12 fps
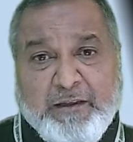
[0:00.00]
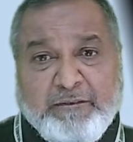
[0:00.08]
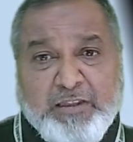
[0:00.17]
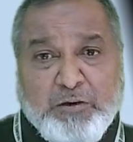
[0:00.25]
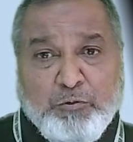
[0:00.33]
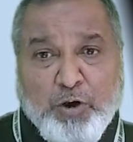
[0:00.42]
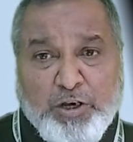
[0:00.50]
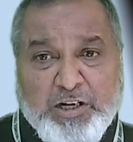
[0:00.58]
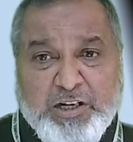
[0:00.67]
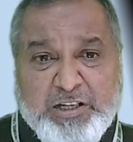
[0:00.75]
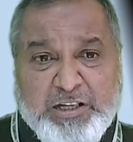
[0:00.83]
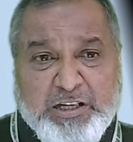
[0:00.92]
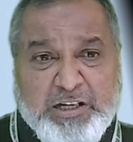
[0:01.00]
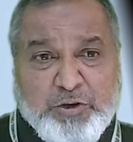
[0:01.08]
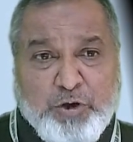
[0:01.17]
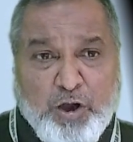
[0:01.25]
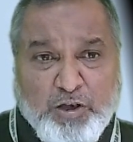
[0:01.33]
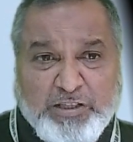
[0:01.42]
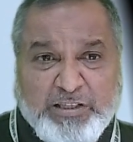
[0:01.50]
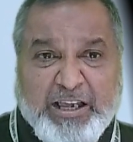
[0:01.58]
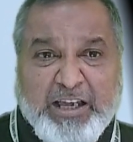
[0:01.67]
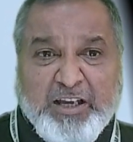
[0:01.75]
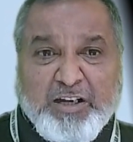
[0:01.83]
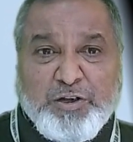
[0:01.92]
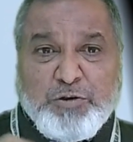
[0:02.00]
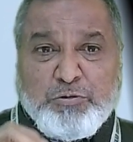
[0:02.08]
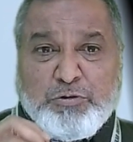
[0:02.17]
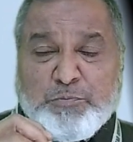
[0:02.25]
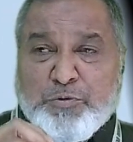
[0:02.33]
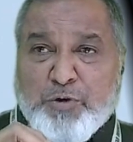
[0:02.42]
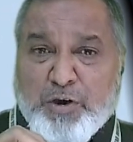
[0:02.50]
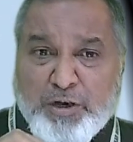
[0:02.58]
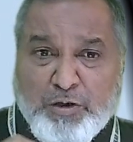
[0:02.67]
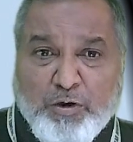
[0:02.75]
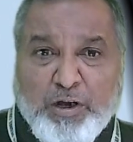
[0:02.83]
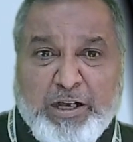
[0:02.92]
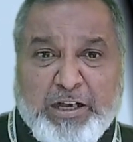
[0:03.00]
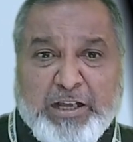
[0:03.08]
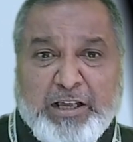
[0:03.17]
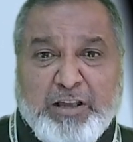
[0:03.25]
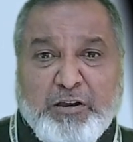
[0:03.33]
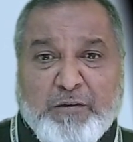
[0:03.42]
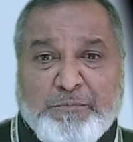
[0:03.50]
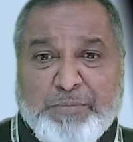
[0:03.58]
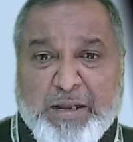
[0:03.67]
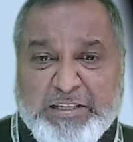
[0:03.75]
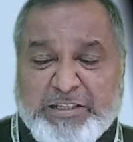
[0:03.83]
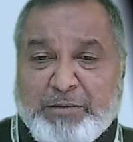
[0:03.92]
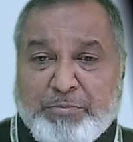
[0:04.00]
The water turned toxic due to poor quality of plastic